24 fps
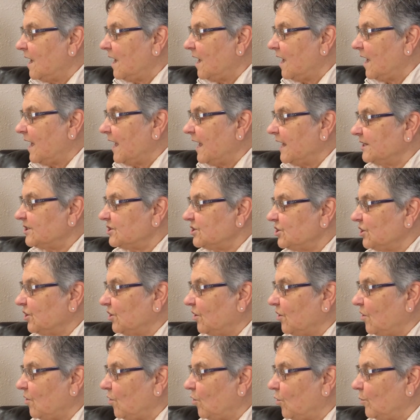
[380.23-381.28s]
I
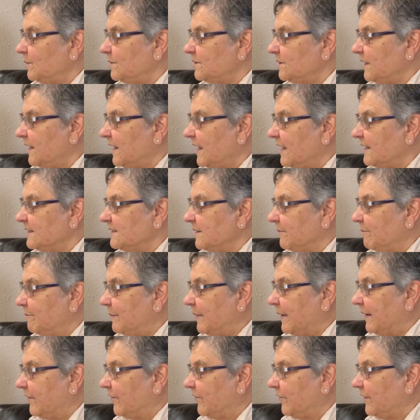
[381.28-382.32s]
sure hope today's a
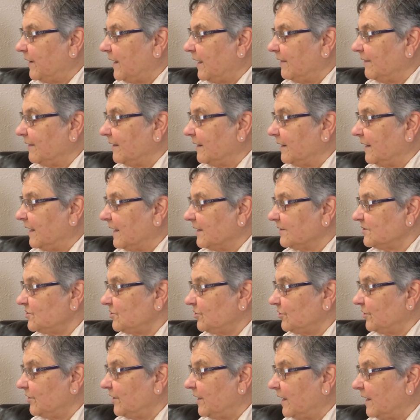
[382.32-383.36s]
better day than
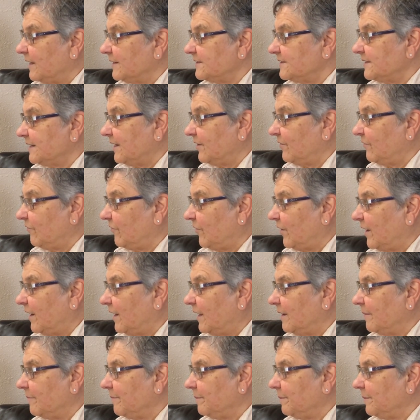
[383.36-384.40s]
yesterday, said
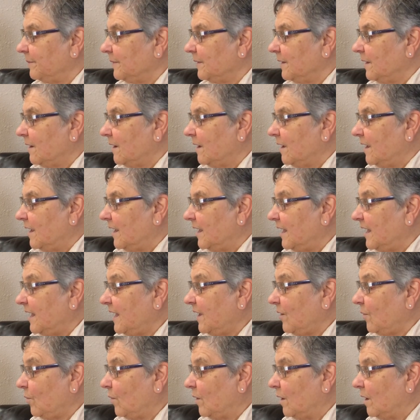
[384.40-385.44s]
Freddie.
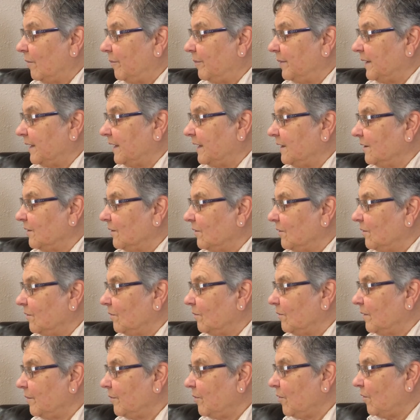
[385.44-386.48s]
It will be.
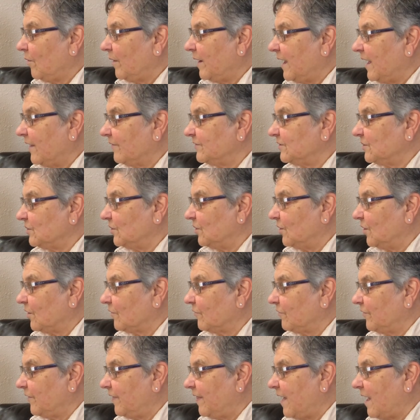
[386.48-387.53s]
We won't have to
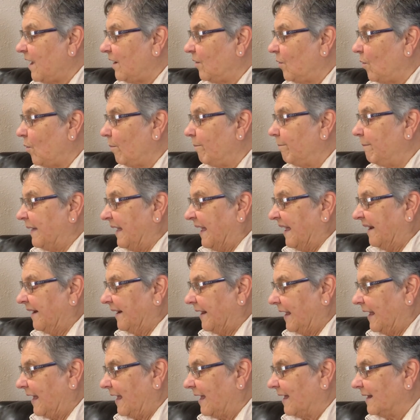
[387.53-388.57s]
look for that old pen
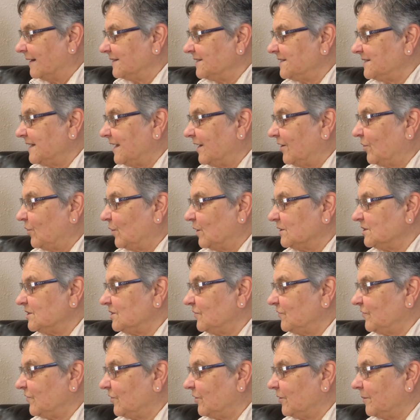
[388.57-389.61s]
again, said
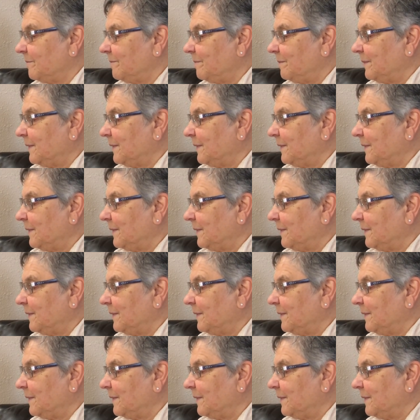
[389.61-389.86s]
Christopher.